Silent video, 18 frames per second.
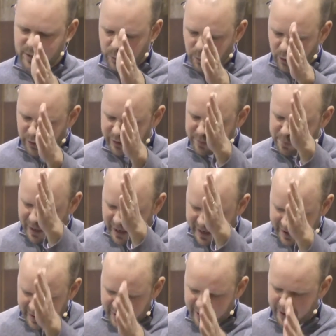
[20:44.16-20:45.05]
towards
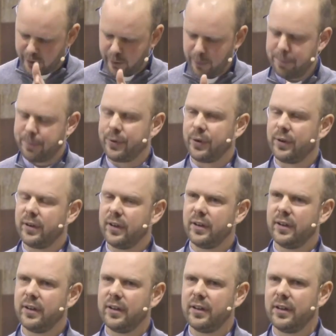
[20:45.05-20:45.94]
my hope
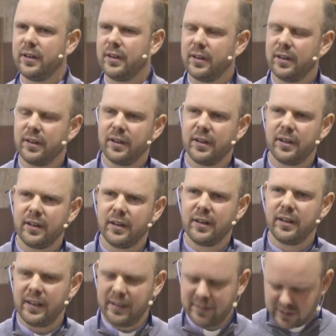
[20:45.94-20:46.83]

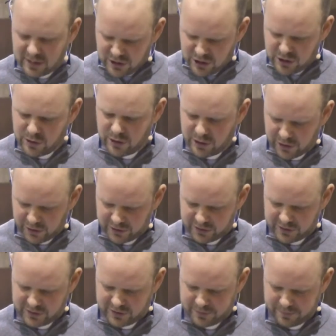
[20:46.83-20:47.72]
is in you, God.